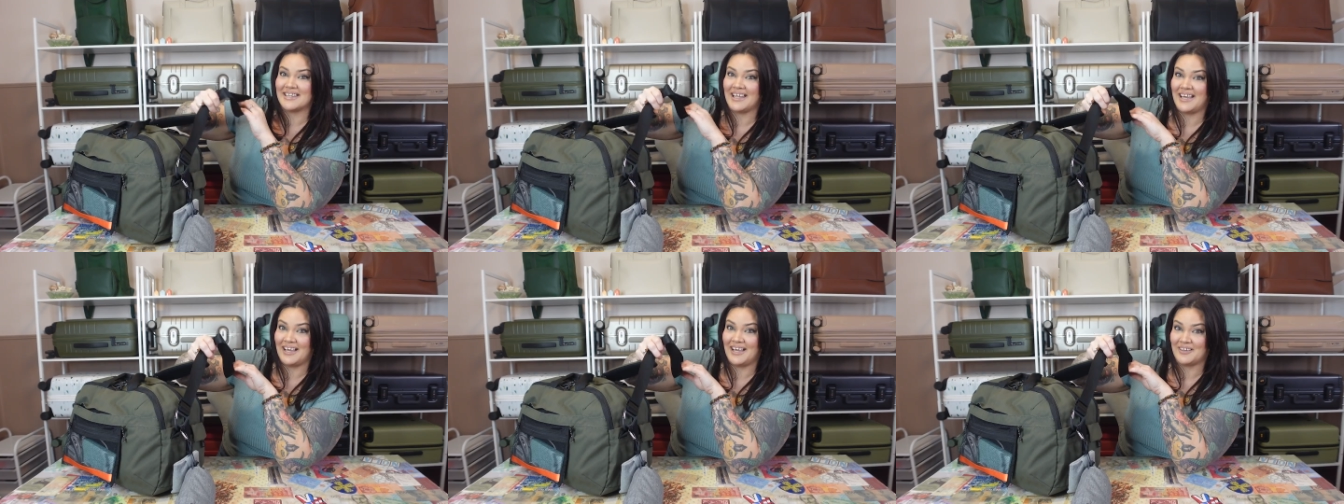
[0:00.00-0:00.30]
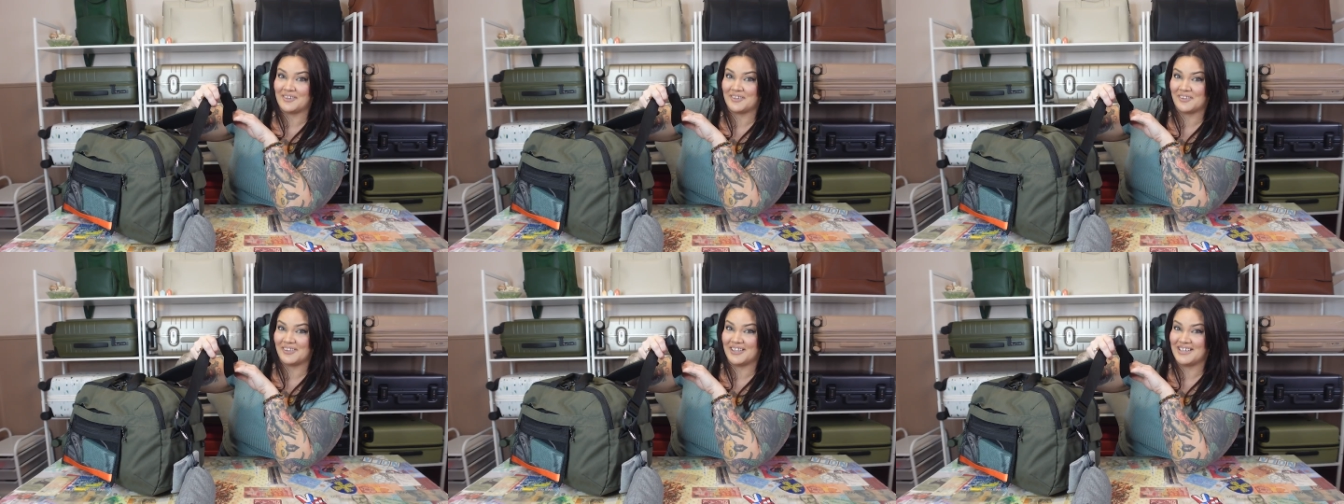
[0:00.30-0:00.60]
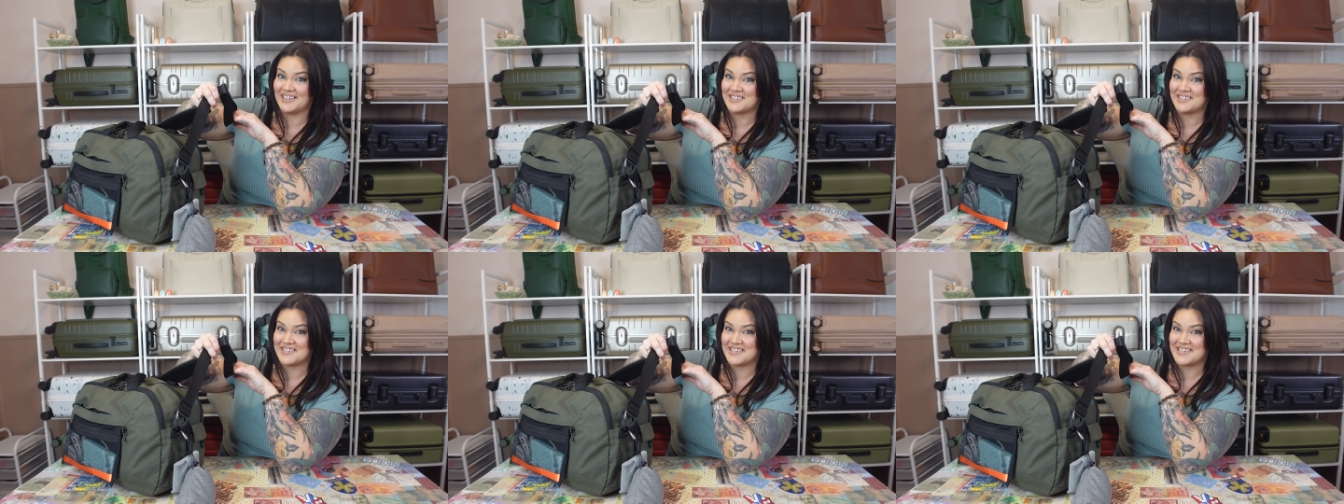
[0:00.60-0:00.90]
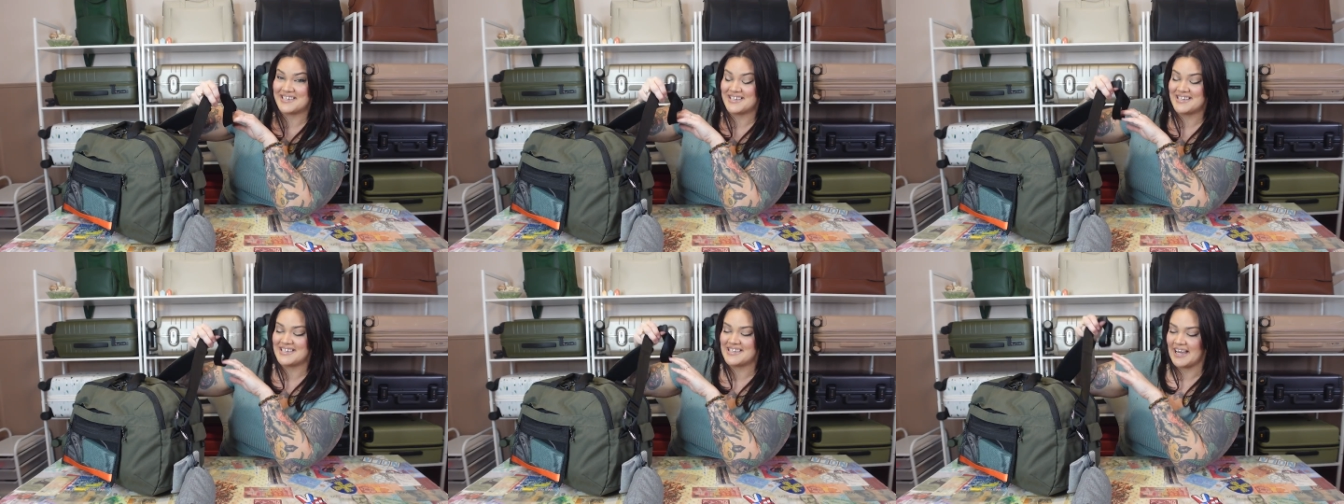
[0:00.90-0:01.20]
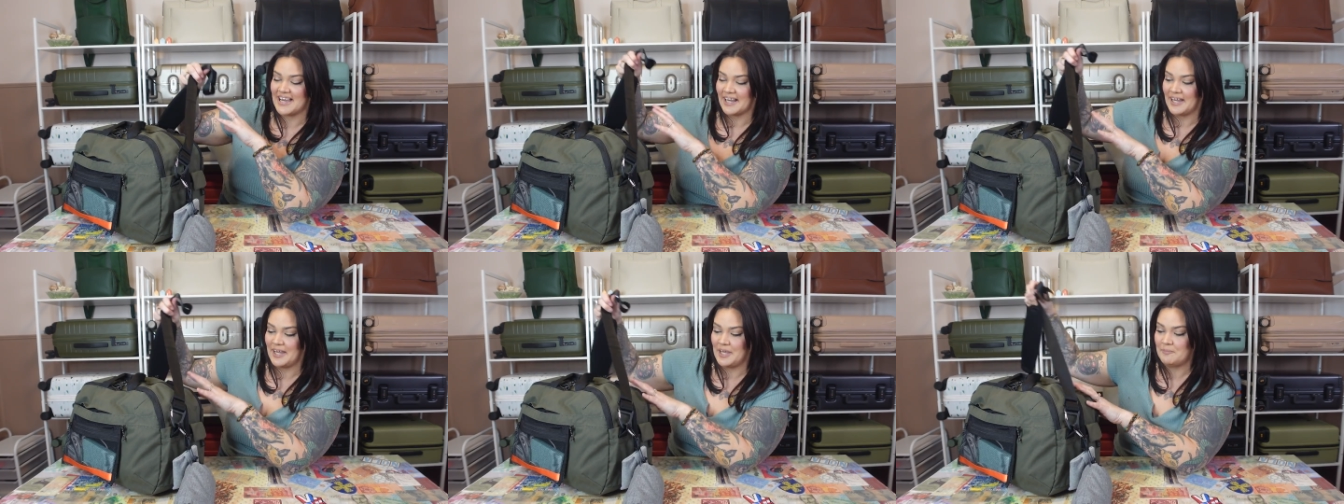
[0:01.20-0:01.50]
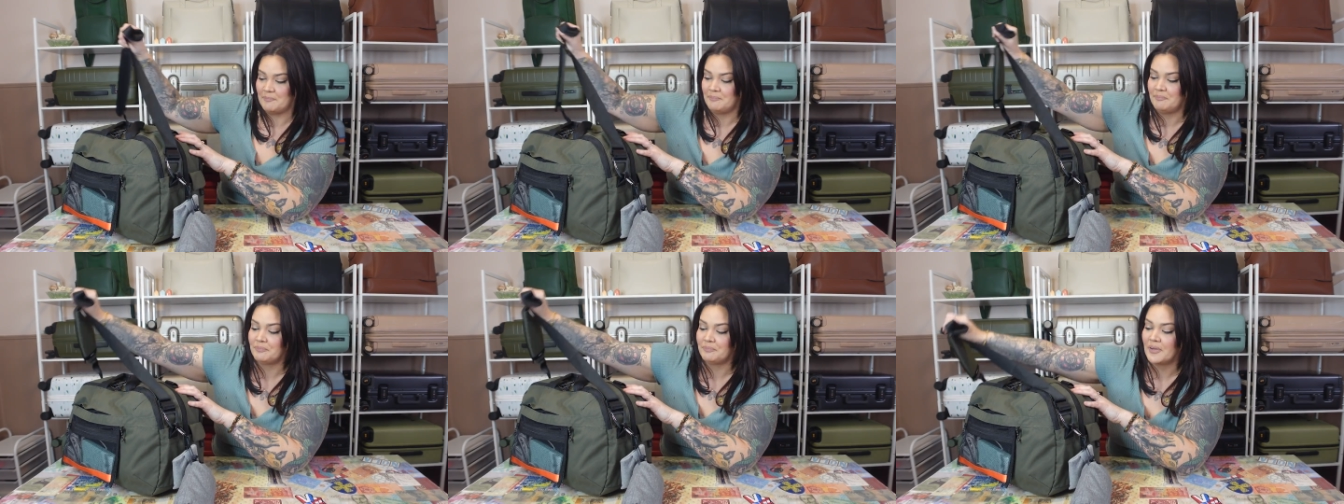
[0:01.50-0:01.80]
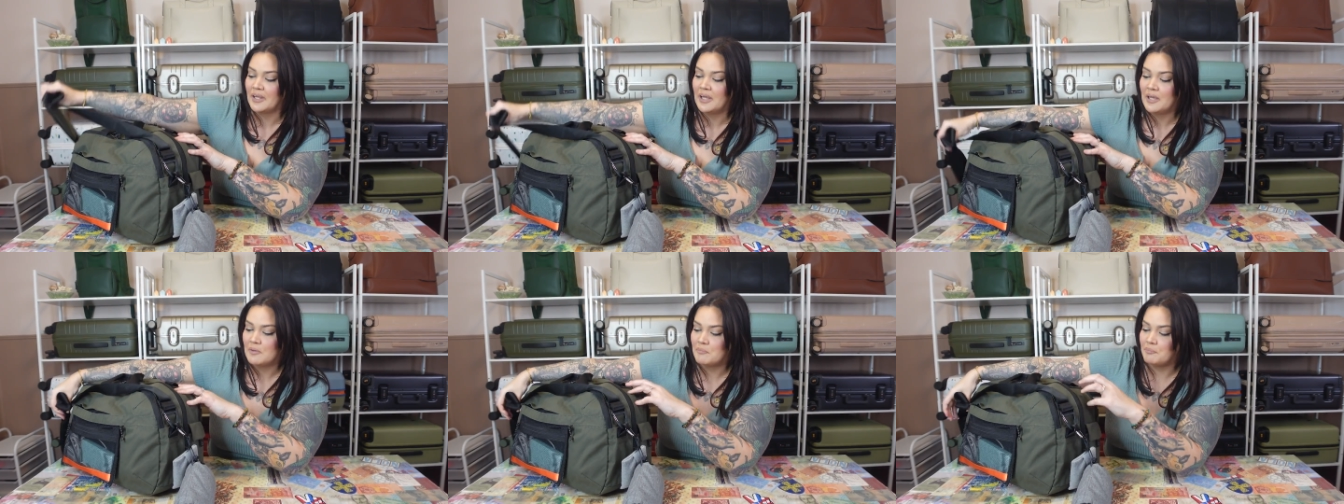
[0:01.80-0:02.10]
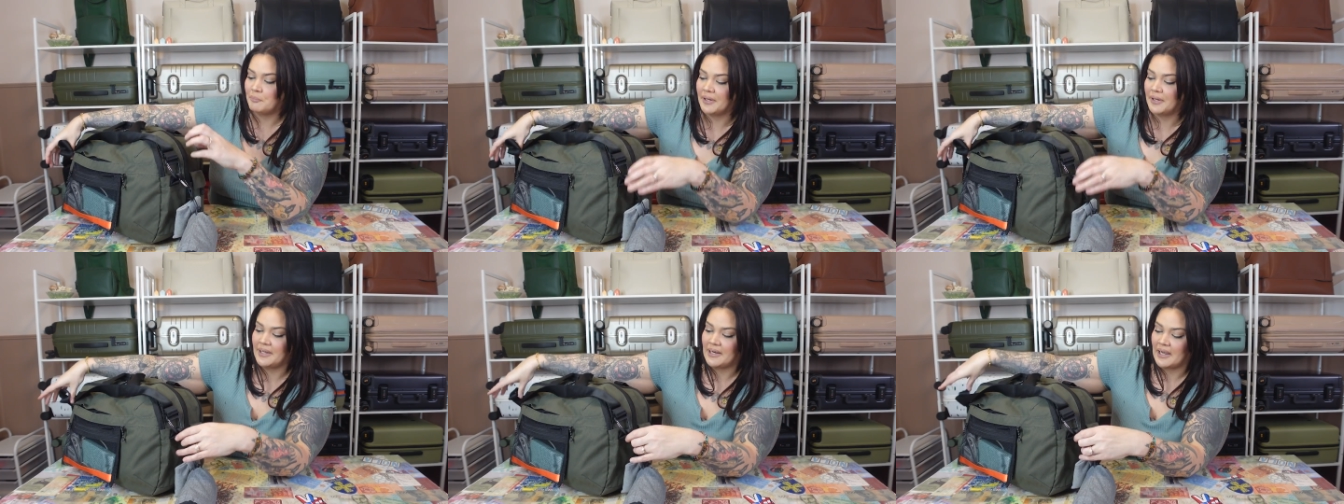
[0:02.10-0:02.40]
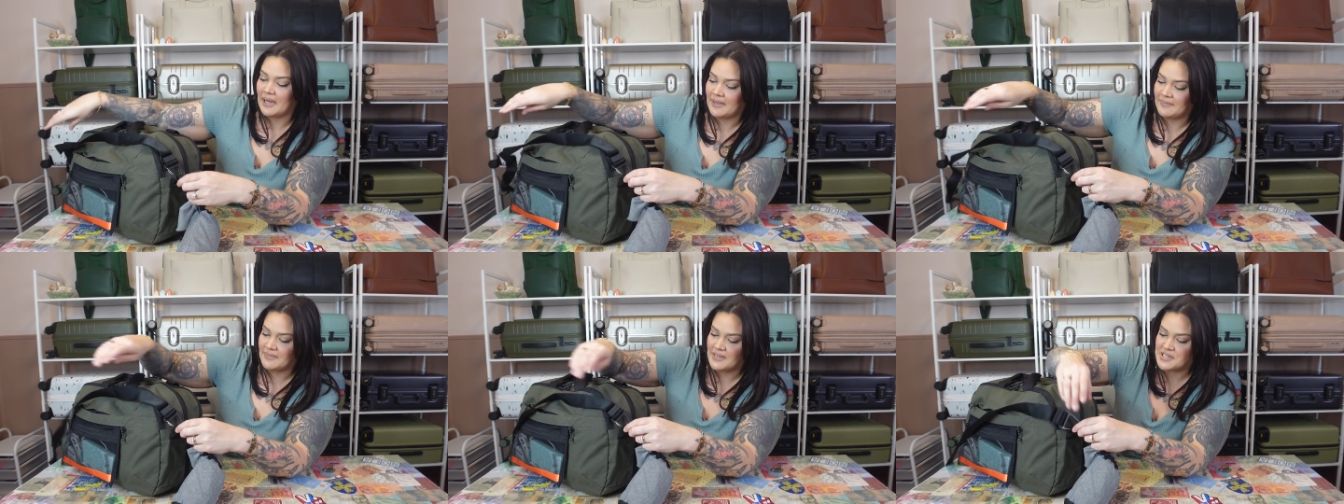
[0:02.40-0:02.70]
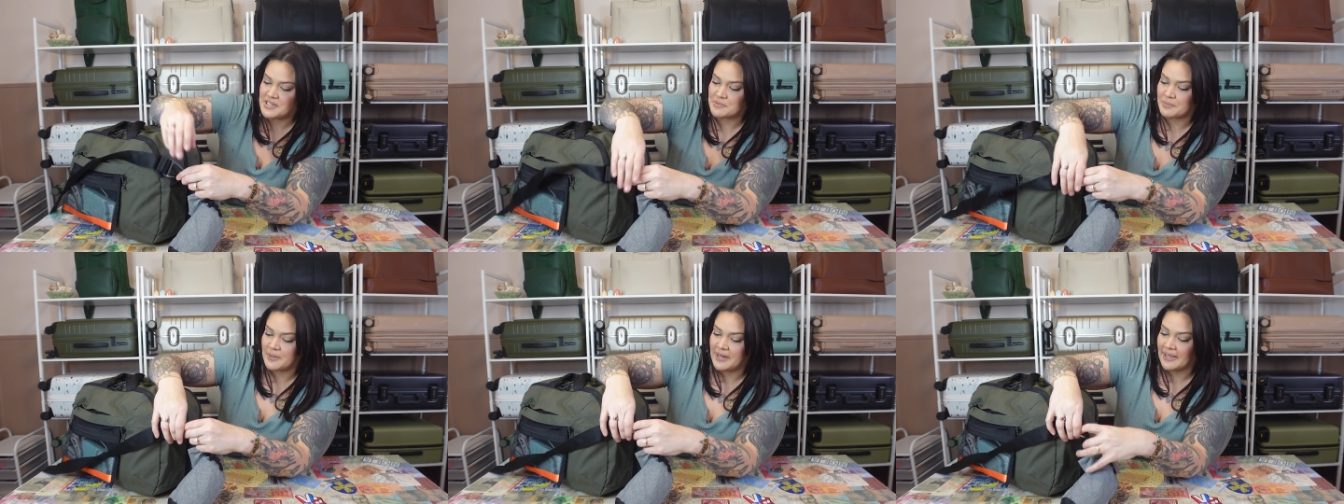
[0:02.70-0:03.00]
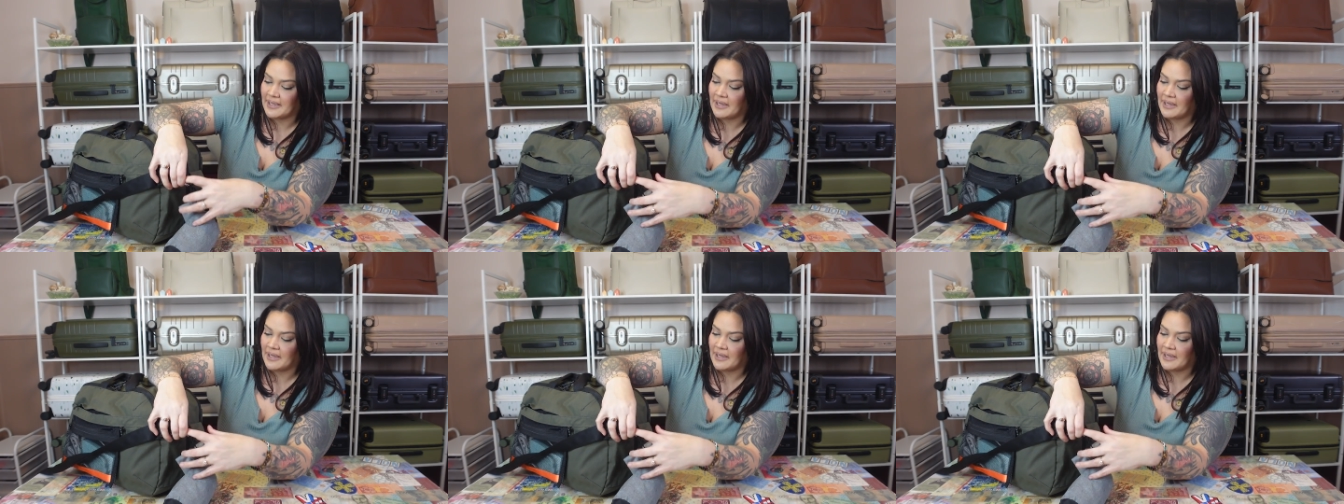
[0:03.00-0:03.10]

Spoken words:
the handle in just a second. But on this ring,